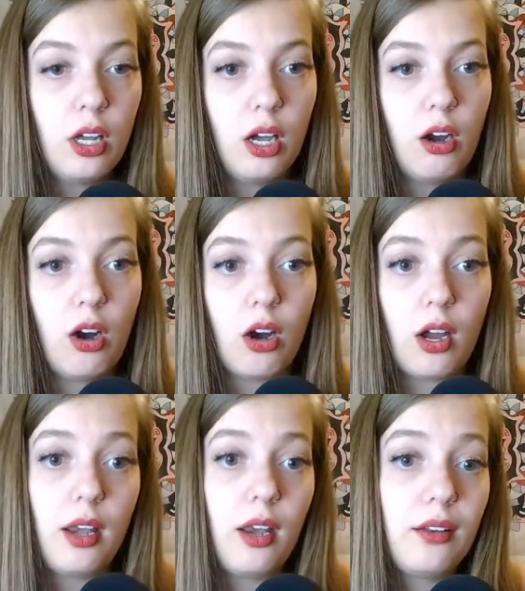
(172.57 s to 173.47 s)

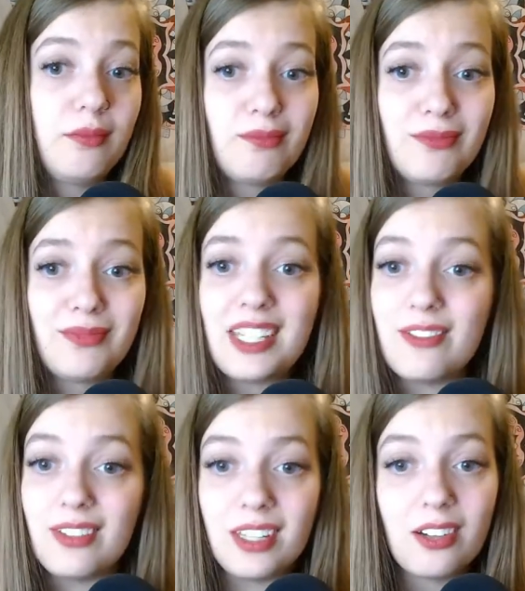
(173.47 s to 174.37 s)
on
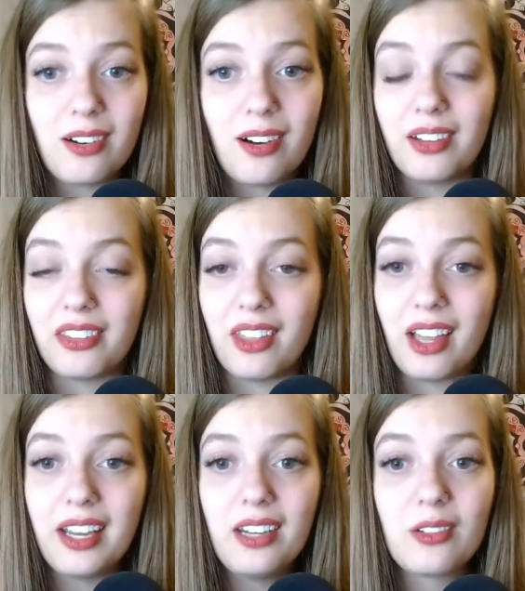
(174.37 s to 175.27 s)
TV or
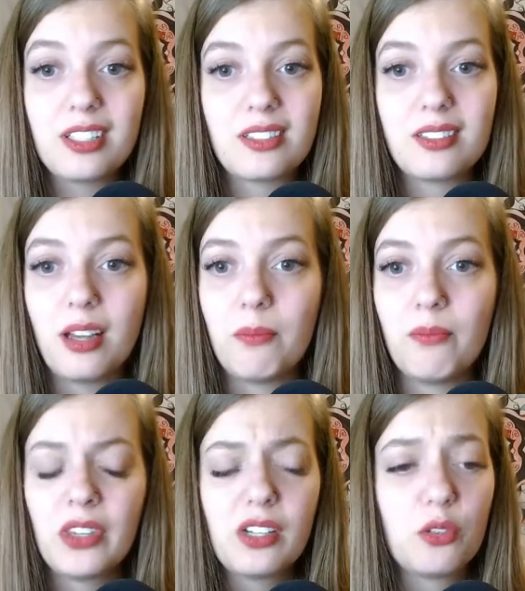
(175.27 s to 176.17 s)
online, or just some
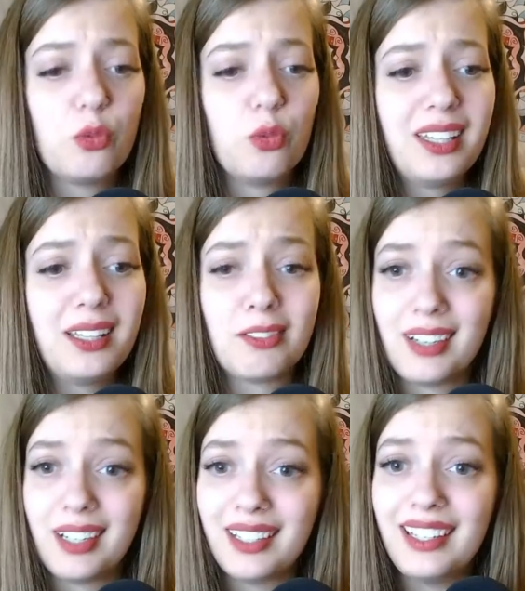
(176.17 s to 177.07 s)
really,
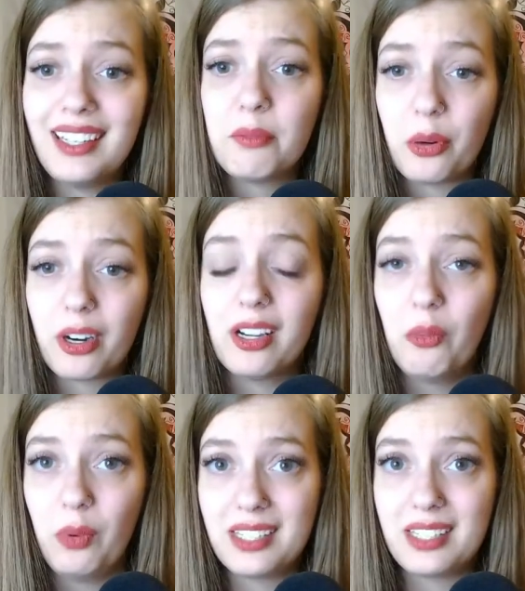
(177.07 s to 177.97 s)
really important
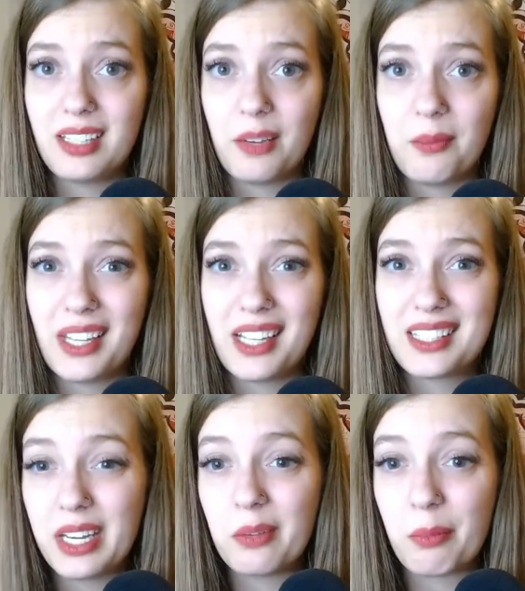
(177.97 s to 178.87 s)
wisdom that
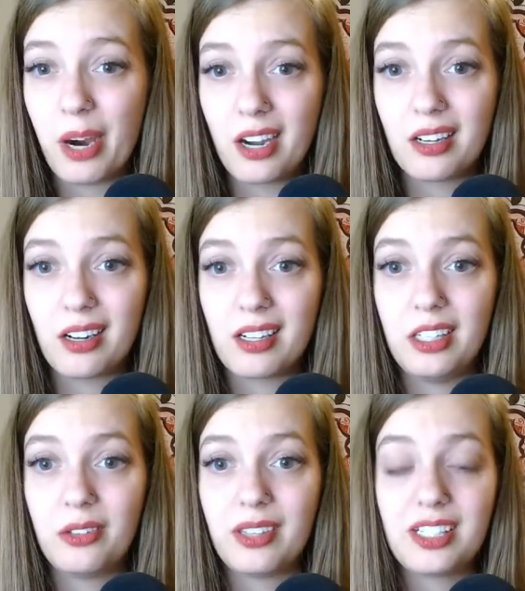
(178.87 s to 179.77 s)
somebody imparted on
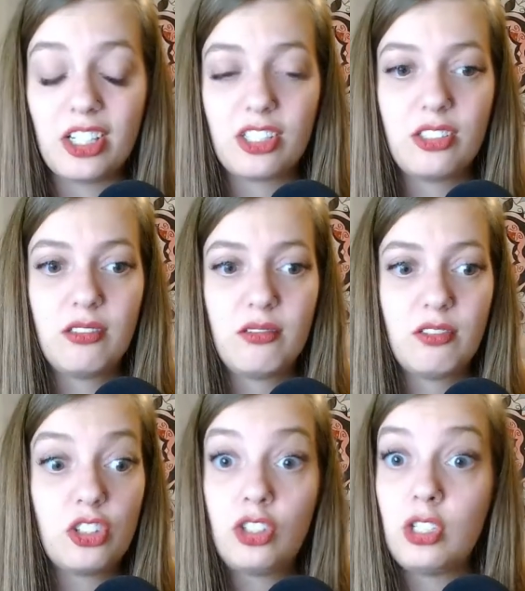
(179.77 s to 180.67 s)
you that just
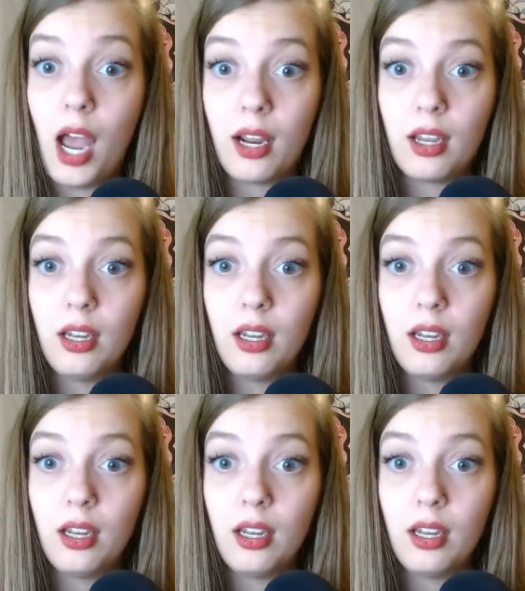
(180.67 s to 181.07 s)
stuck.